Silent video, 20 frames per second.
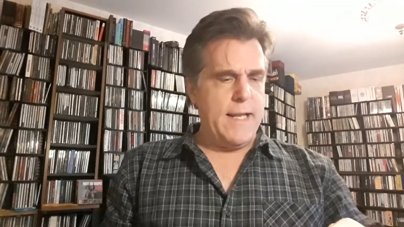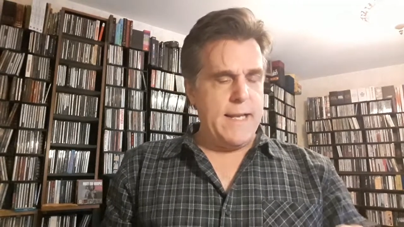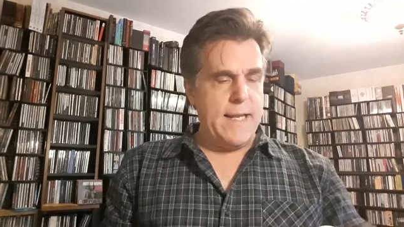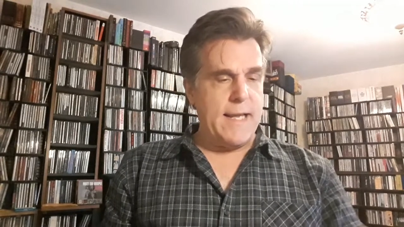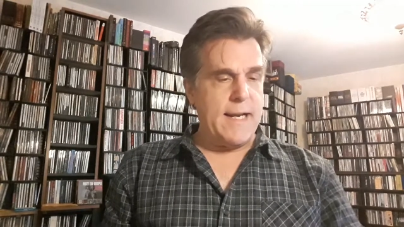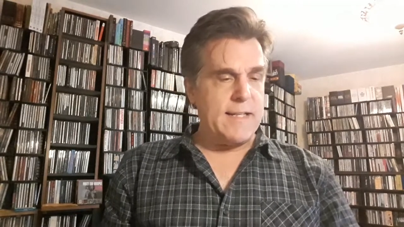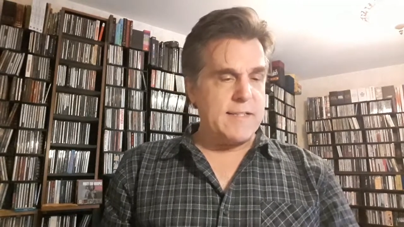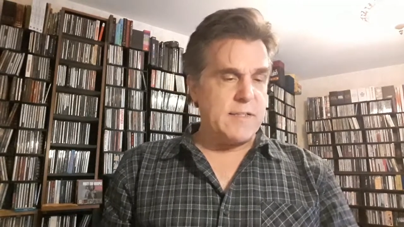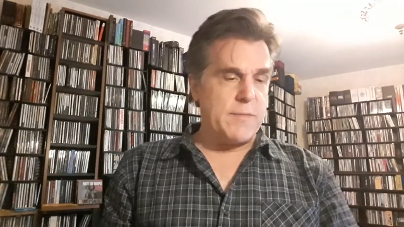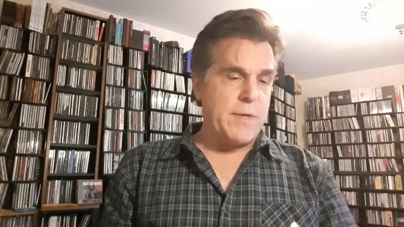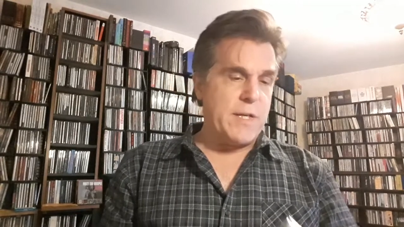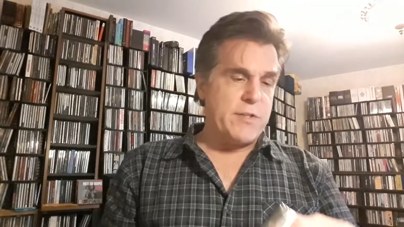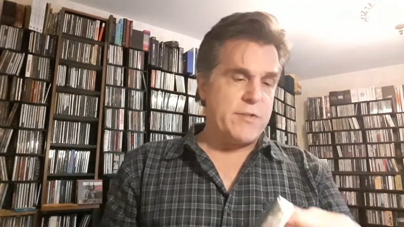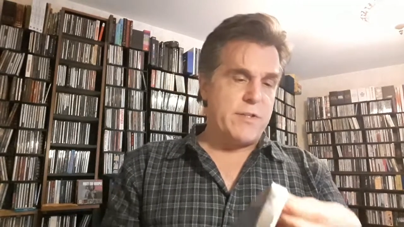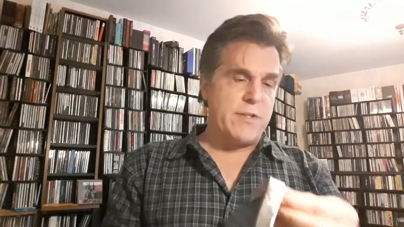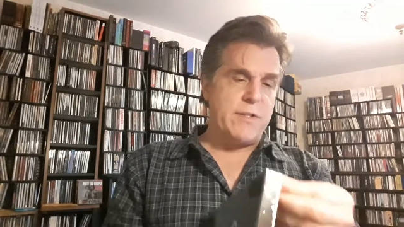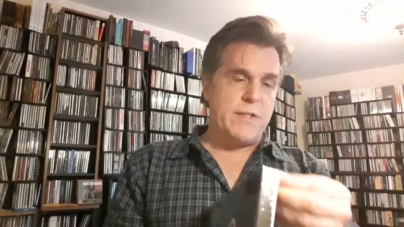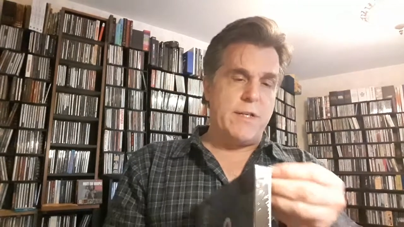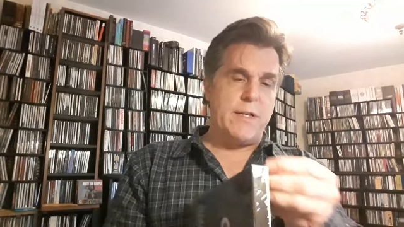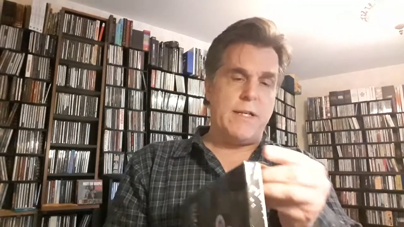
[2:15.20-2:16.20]
Yeah, as I
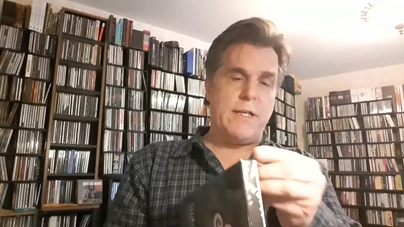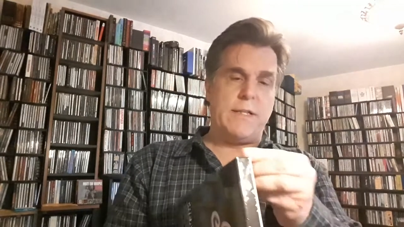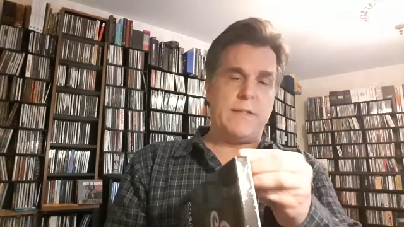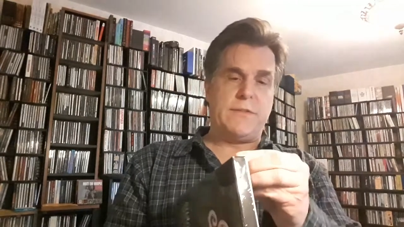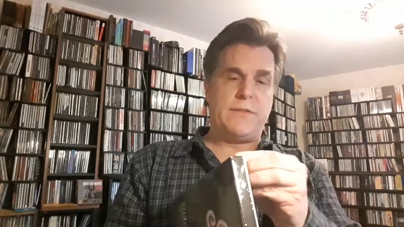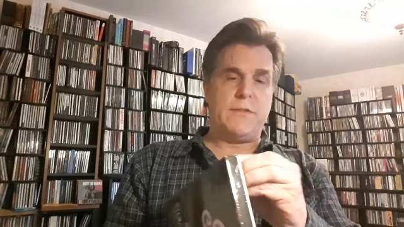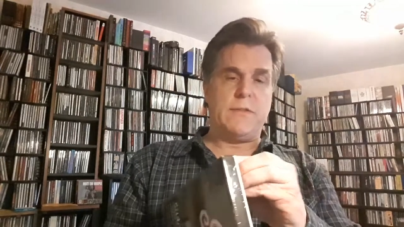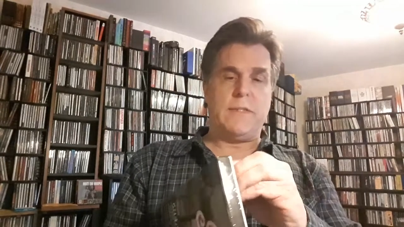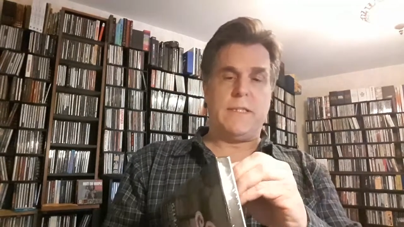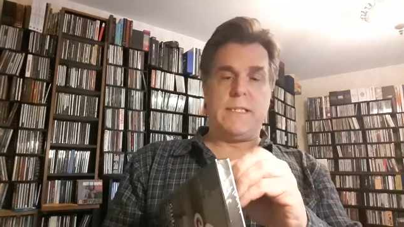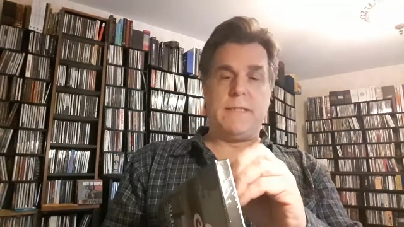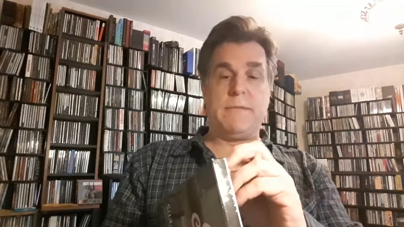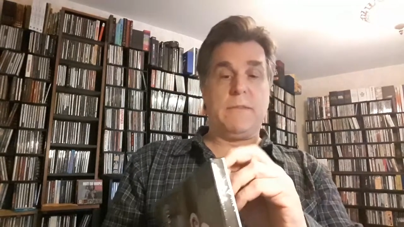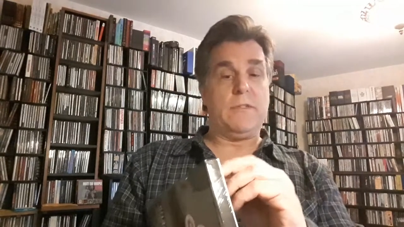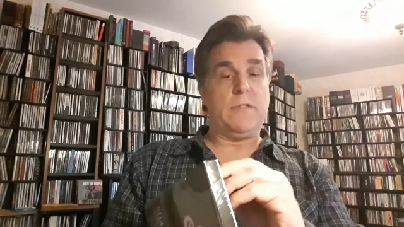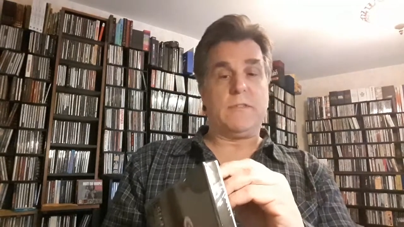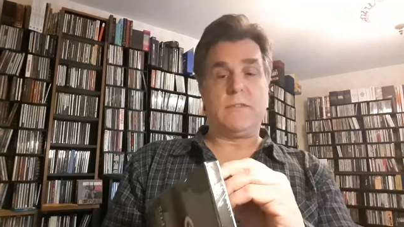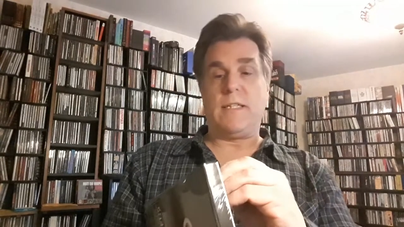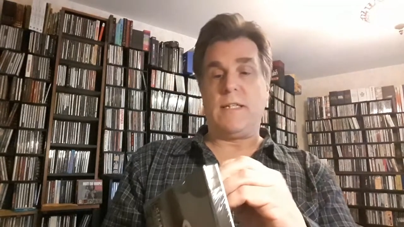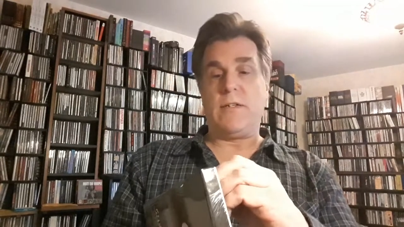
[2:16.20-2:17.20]
mentioned, uh, certainly
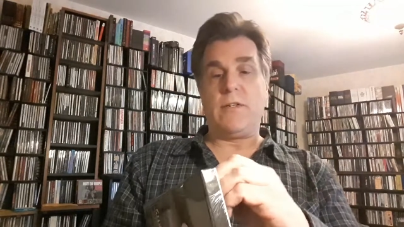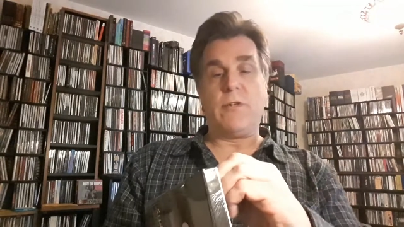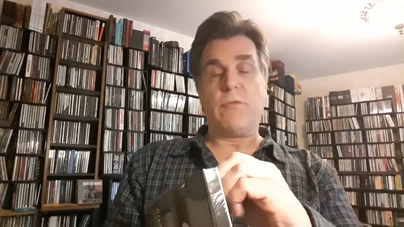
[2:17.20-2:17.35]
looks like